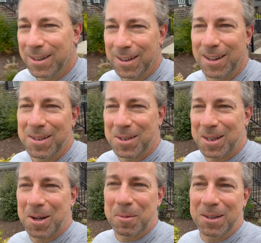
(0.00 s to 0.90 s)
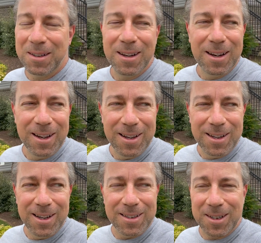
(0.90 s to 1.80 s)
It's coming.
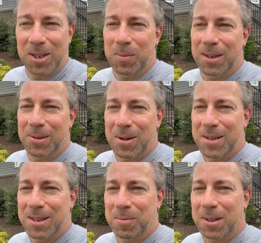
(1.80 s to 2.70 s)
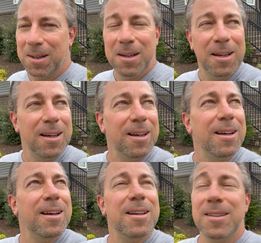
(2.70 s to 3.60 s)
It's gonna be crazy. I'm gonna
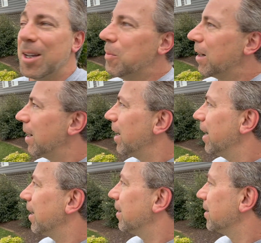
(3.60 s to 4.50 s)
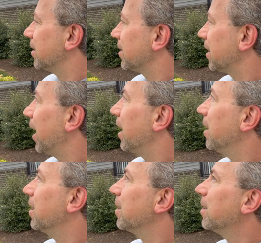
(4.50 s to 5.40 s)
keep my eye out in the sky
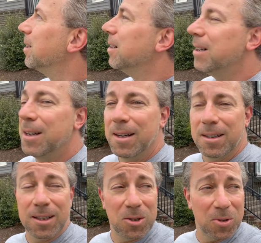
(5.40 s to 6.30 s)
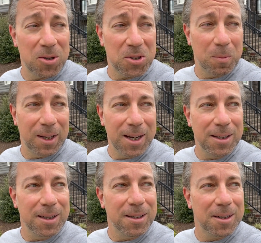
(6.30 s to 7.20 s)
here. So I saw some
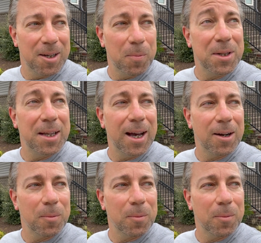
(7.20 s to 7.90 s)
lightning coming down.